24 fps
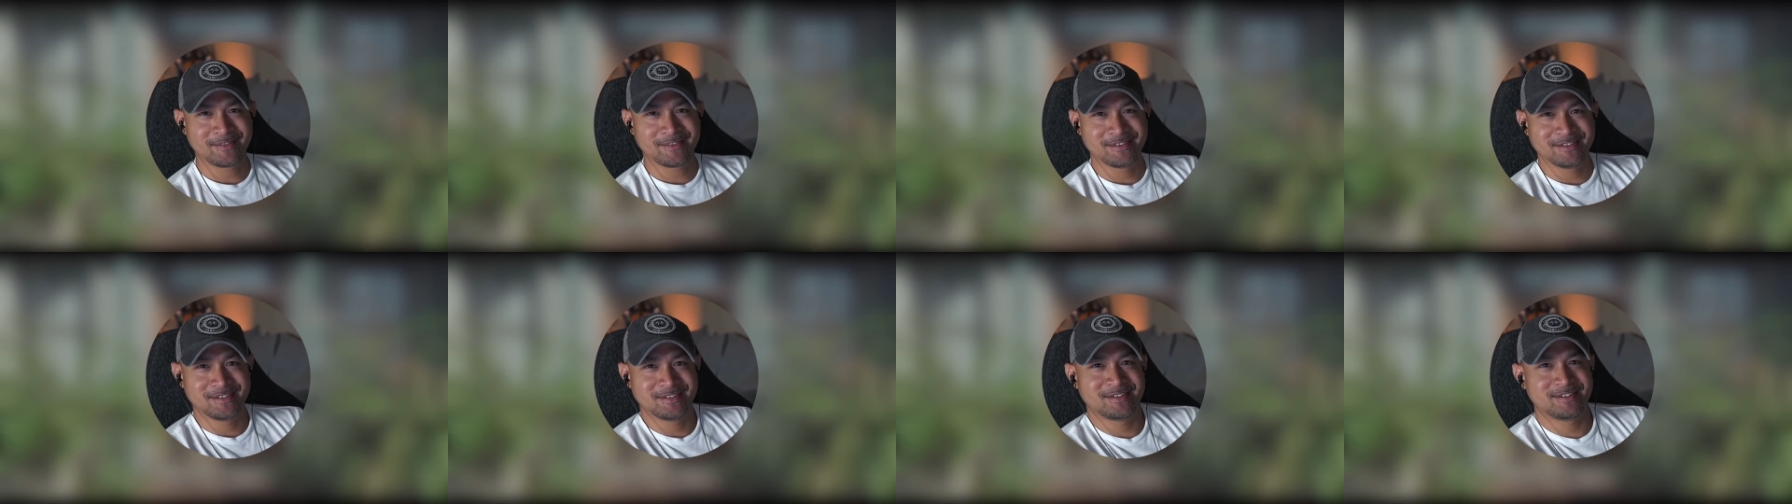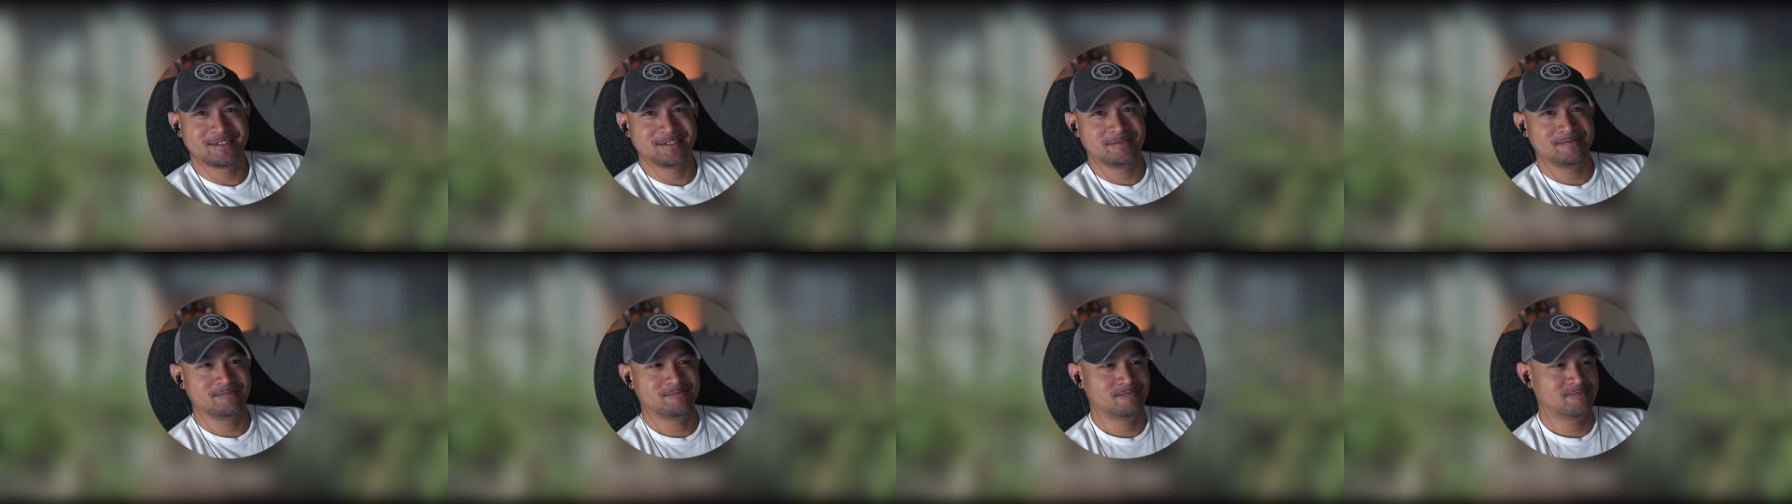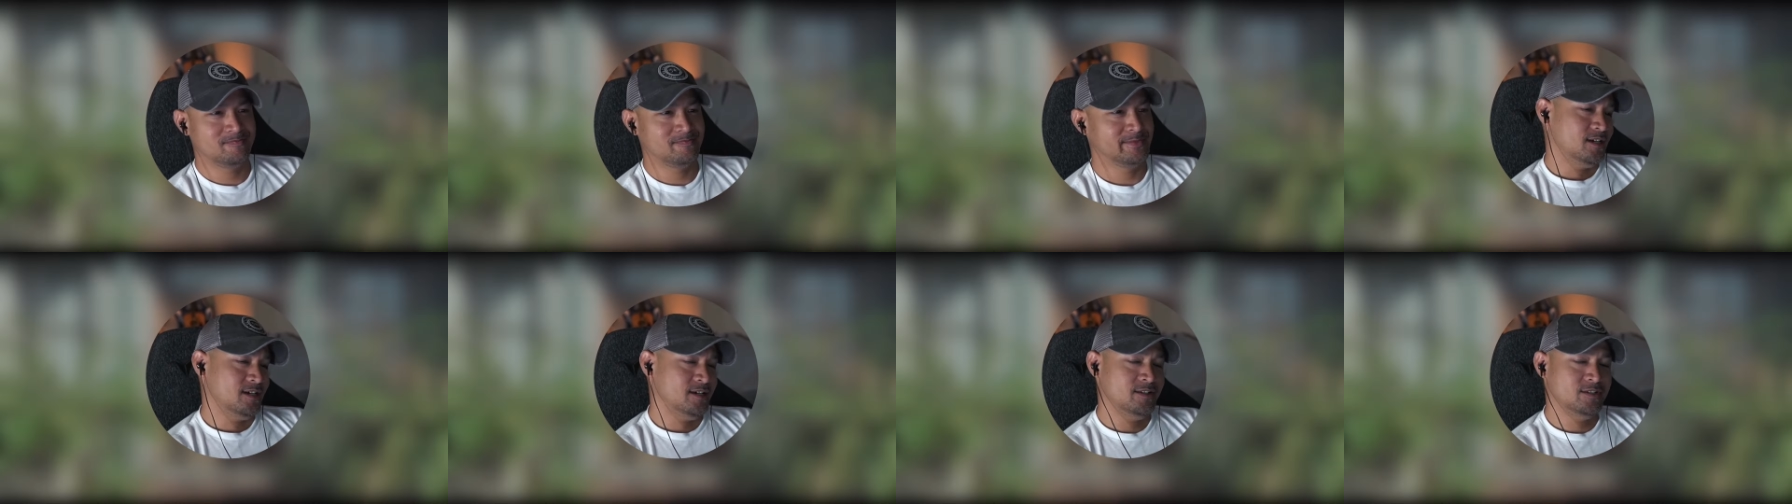this,
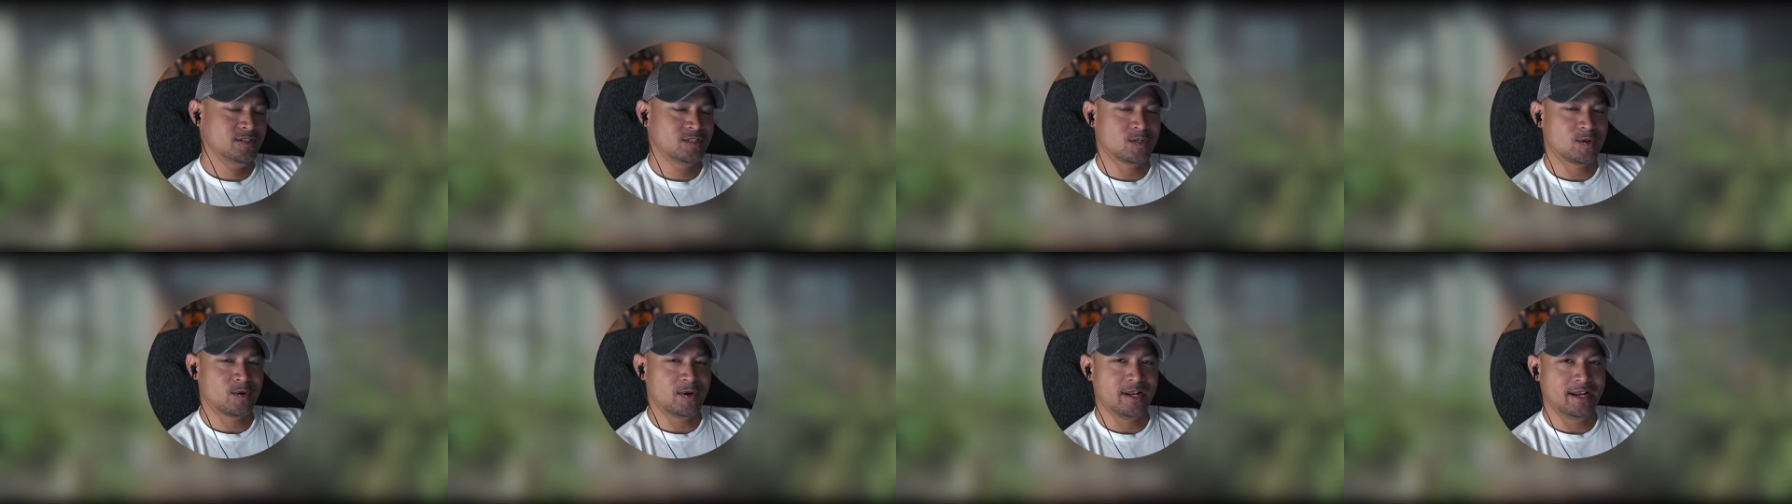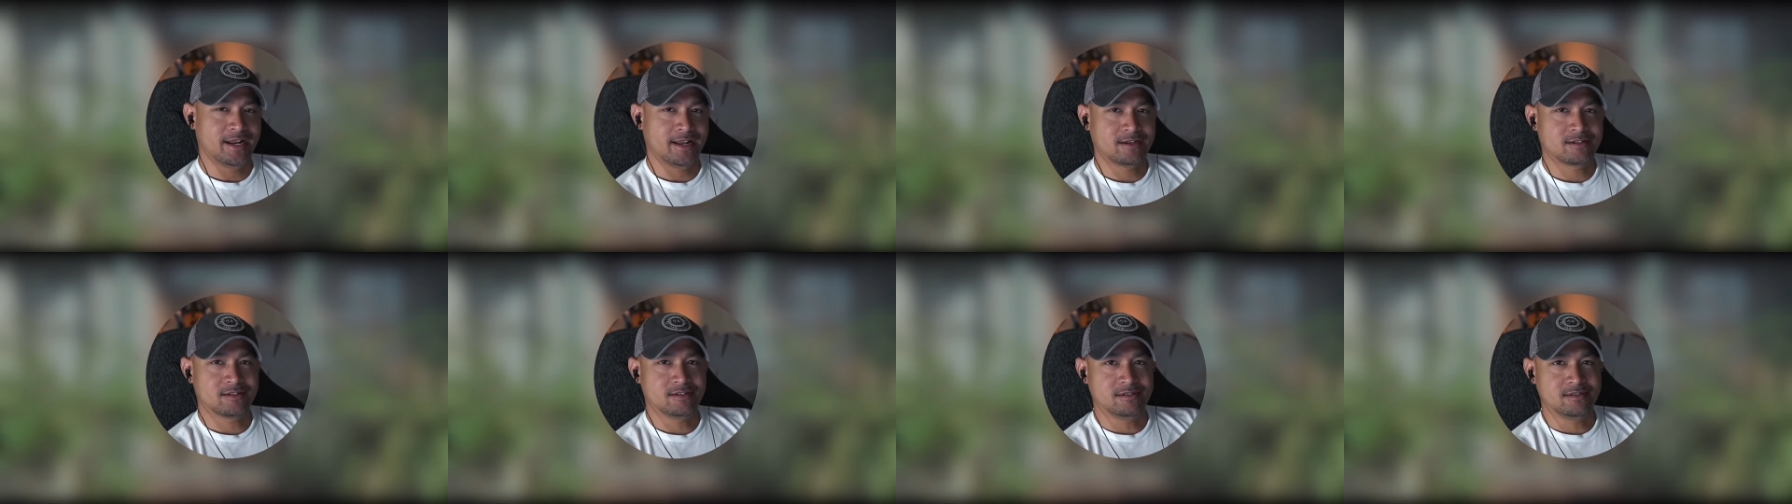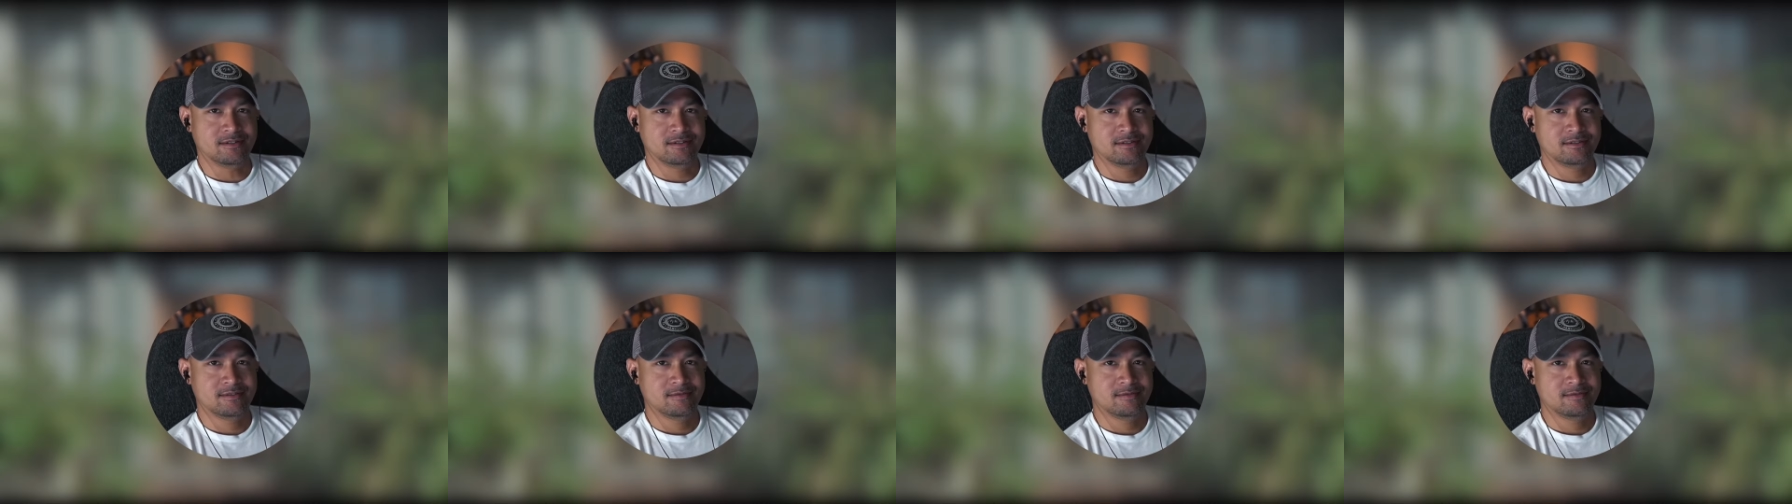he's a great actor.